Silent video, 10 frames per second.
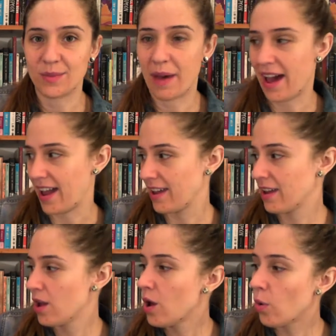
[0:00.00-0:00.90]
by.
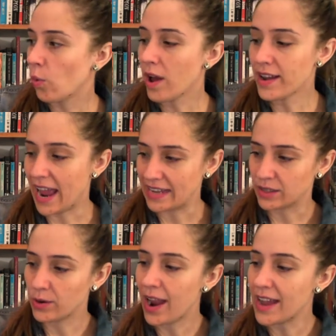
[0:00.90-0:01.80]
One
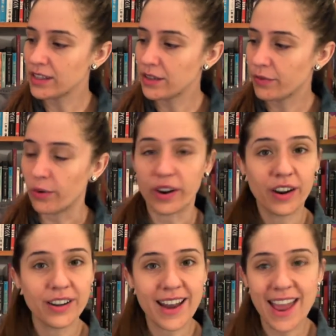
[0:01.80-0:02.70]
has grass for
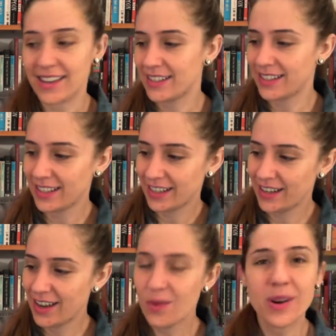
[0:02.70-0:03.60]
her nest.
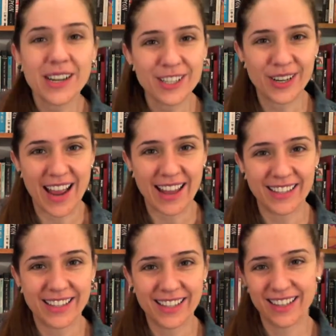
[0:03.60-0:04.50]
Where's her
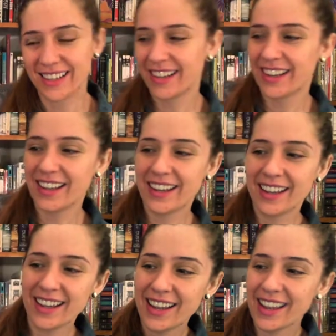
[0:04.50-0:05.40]
nest?
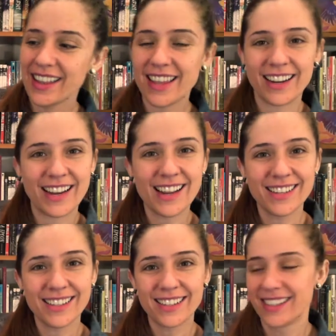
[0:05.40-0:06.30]
There it
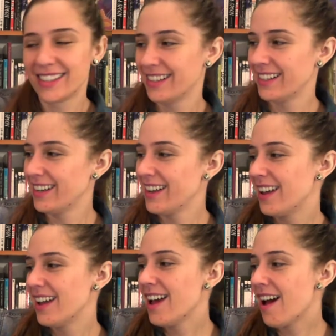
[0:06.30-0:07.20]
is.
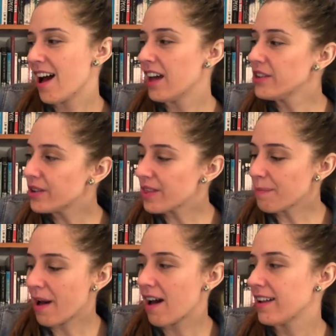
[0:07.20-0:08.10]
Under
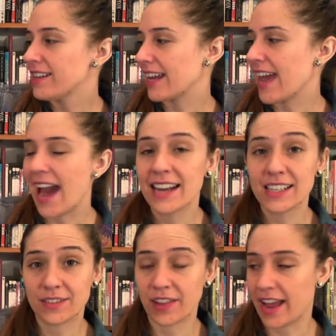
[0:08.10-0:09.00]
the pond, a
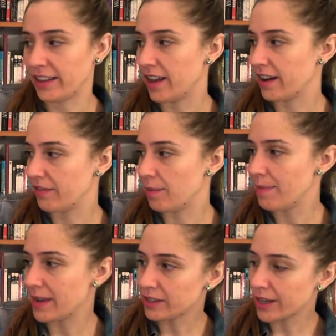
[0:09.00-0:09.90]
caddisfly larva
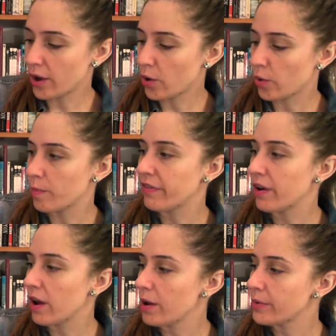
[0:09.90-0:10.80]
builds a home of
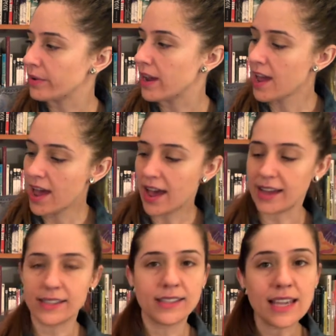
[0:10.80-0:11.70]
her own
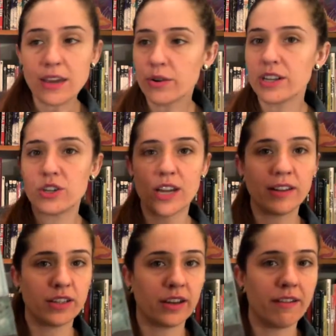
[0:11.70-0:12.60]
a secret
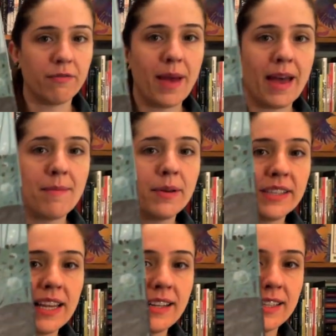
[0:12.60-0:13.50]
shelter of
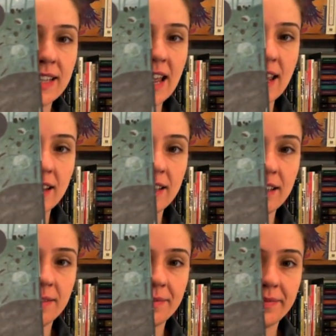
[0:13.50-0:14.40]
pebbles and sand.